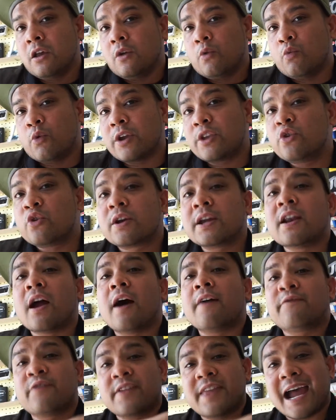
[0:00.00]
where you can
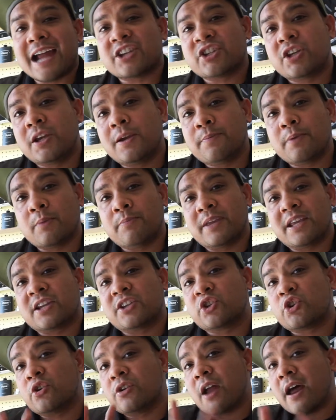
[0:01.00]
offer that cheaper
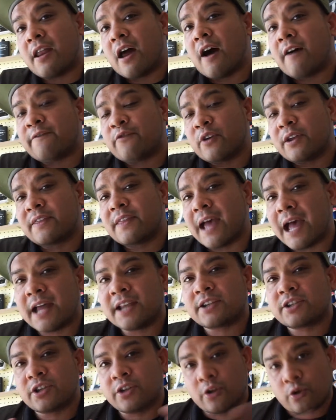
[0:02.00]
because you're not offering
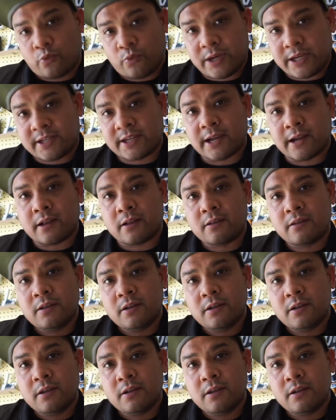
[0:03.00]
that to your retail